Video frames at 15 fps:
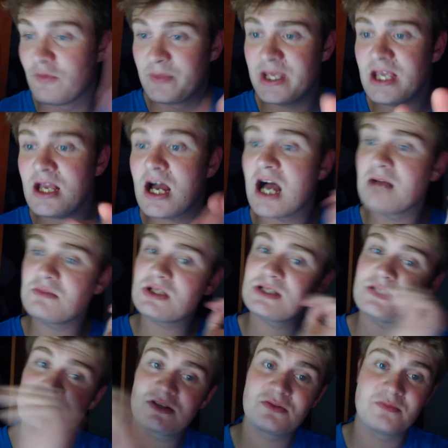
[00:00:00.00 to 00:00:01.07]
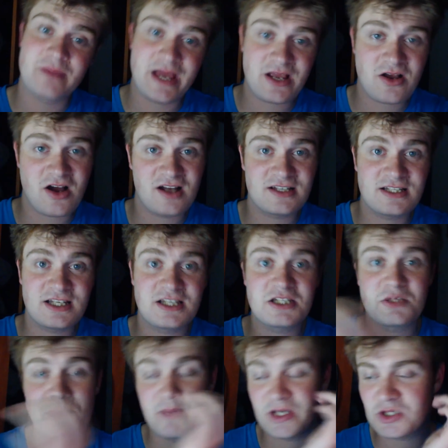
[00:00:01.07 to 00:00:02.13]
For me, I'm just here to make
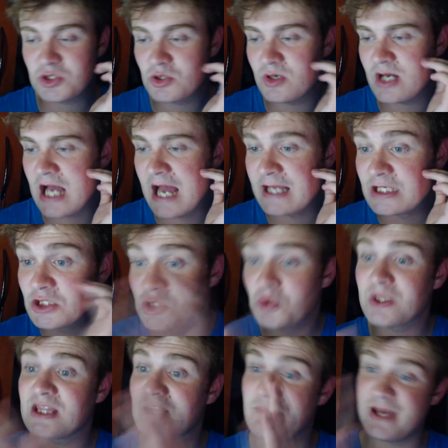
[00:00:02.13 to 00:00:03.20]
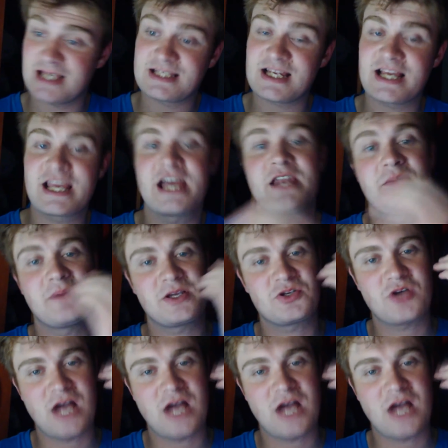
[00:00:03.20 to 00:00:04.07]
content, make sure I do it the best I can, and